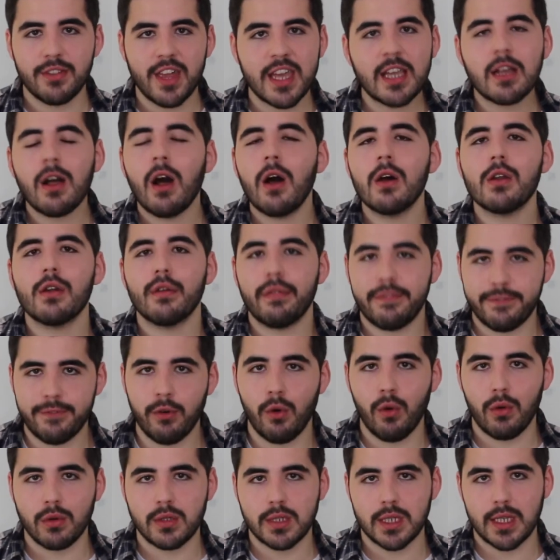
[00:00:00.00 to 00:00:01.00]
They can't
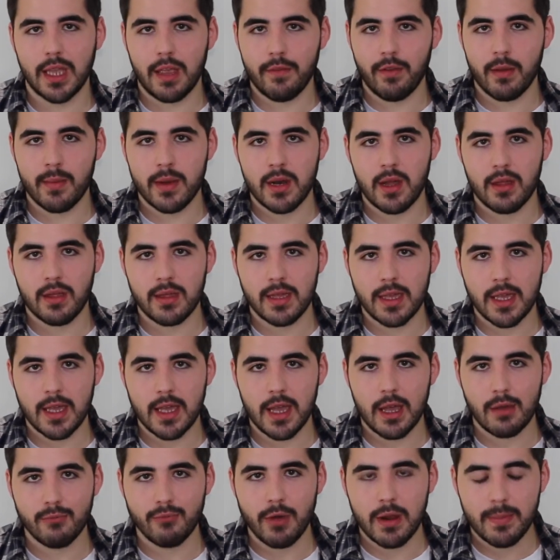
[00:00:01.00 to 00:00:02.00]
afford to give him another
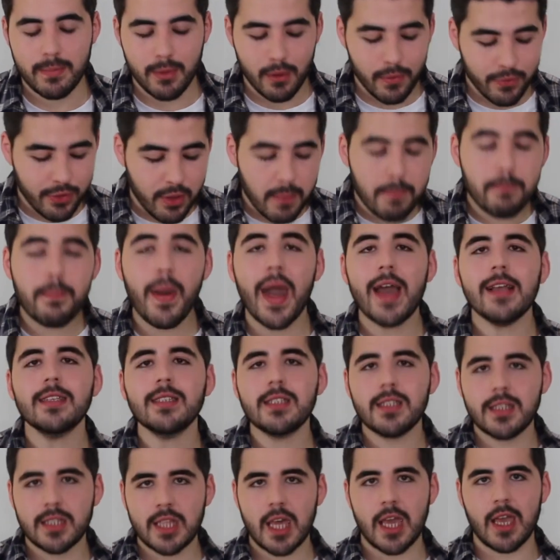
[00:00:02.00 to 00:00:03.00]
year at Red Bull. The
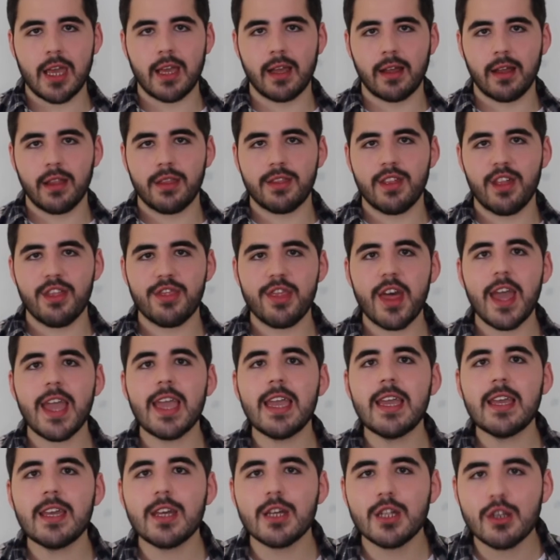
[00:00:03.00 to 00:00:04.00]
best thing that
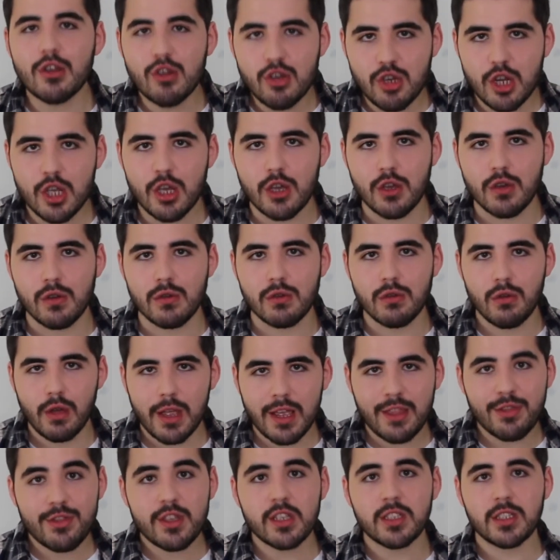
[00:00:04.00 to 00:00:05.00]
they can do
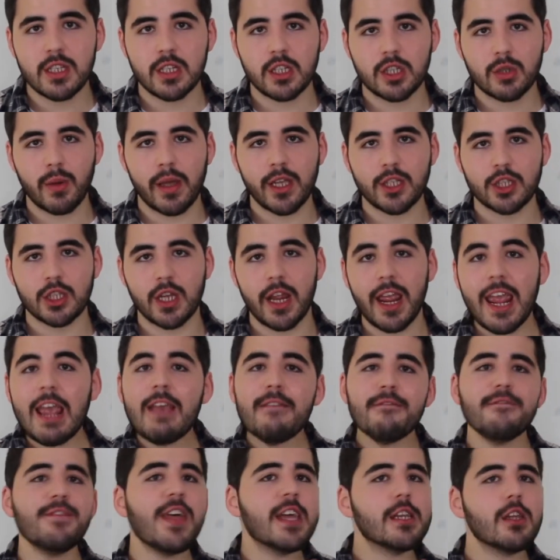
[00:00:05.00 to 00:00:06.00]
in this situation,
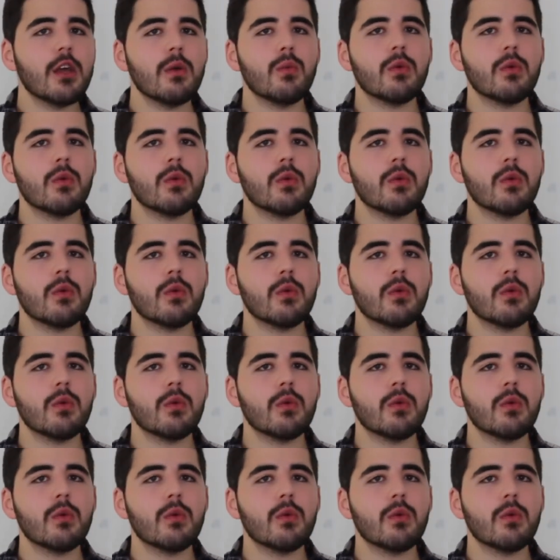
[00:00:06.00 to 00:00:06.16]
if they don't